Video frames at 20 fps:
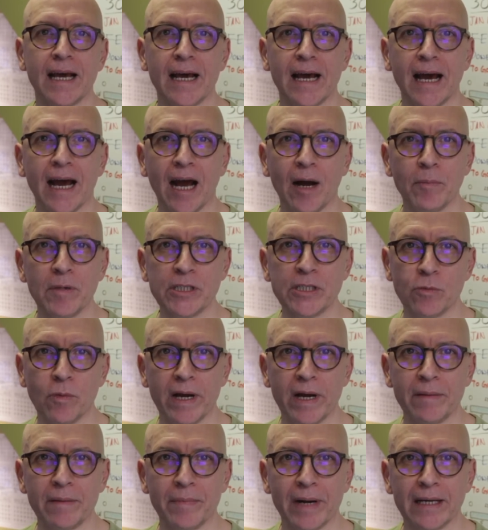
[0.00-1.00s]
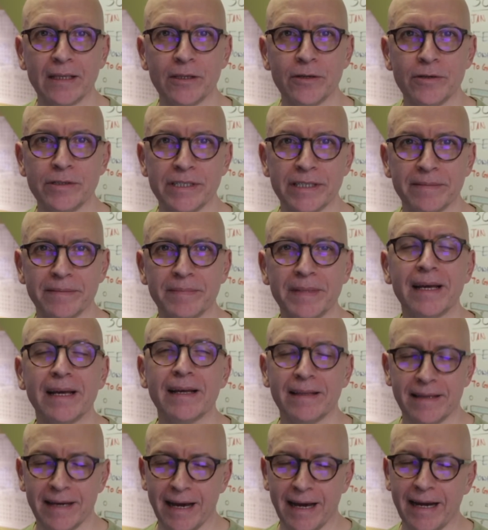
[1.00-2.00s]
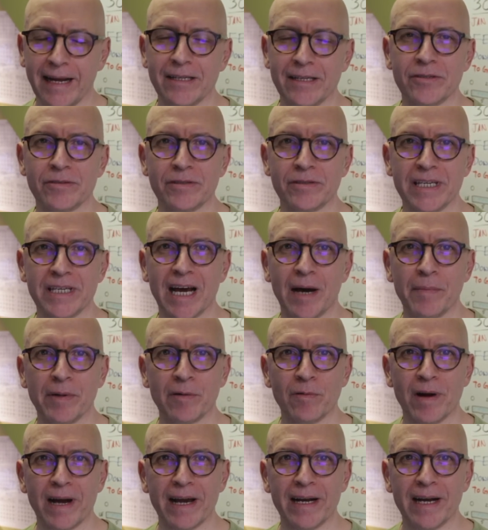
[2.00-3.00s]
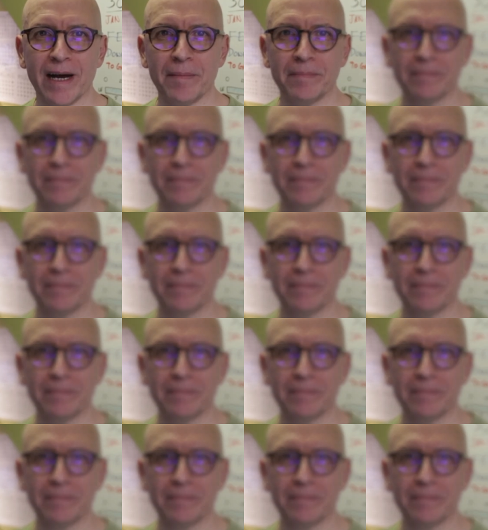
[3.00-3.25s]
how much weight am I losing. That answer is coming right up.